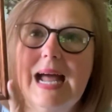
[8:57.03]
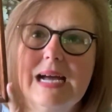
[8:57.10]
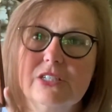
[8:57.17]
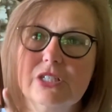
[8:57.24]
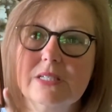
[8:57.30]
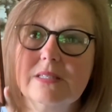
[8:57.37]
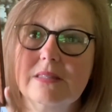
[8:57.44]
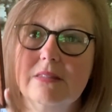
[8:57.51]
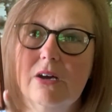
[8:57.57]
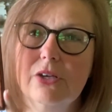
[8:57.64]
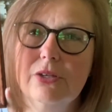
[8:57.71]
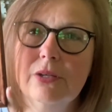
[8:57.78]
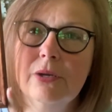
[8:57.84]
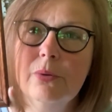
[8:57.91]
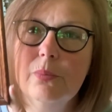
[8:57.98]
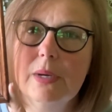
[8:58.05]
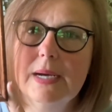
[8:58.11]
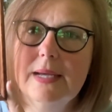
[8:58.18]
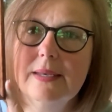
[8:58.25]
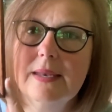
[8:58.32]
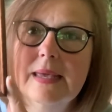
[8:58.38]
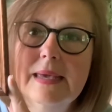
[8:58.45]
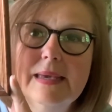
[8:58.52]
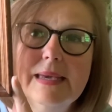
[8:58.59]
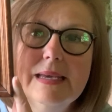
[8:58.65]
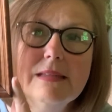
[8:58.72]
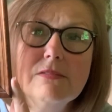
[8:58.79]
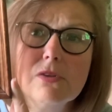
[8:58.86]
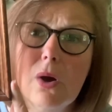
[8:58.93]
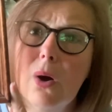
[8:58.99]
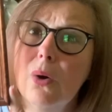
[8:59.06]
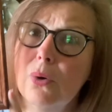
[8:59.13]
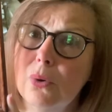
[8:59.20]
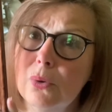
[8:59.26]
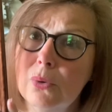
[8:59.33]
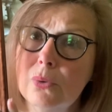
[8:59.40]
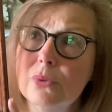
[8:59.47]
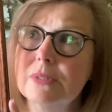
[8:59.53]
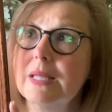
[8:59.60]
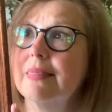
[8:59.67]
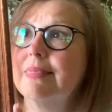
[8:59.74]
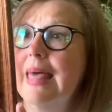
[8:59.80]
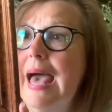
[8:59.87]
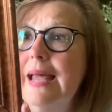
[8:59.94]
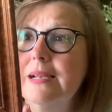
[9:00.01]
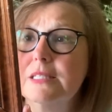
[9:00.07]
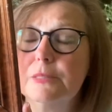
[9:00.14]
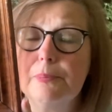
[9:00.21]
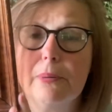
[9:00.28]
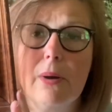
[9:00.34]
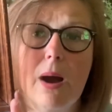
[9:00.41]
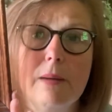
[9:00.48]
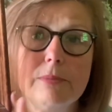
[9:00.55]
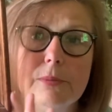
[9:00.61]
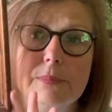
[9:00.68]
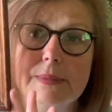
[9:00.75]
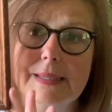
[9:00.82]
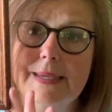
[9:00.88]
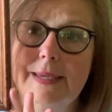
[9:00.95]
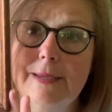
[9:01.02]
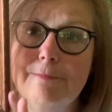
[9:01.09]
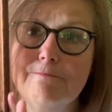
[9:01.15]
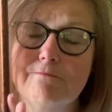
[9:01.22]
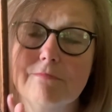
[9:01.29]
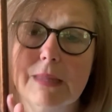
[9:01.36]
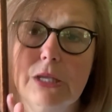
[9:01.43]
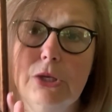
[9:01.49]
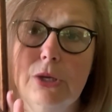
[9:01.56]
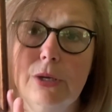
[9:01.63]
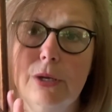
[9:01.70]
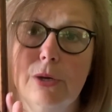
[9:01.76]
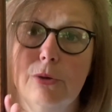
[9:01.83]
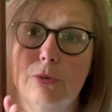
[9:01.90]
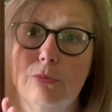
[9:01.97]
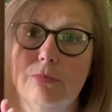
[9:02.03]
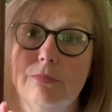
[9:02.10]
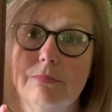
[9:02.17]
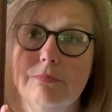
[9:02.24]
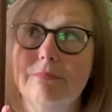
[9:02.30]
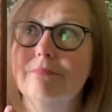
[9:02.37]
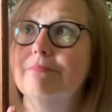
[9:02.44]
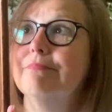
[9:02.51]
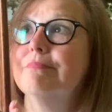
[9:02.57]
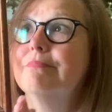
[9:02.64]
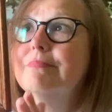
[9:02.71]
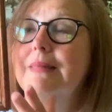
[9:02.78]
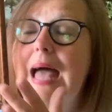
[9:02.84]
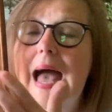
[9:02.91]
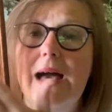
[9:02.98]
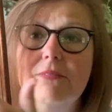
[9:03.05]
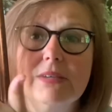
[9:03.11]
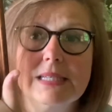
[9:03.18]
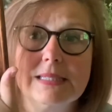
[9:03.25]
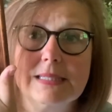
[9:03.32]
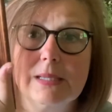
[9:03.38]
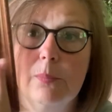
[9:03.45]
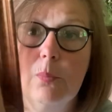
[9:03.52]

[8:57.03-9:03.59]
I just thought, you know what, it's old. That is probably, you know, having some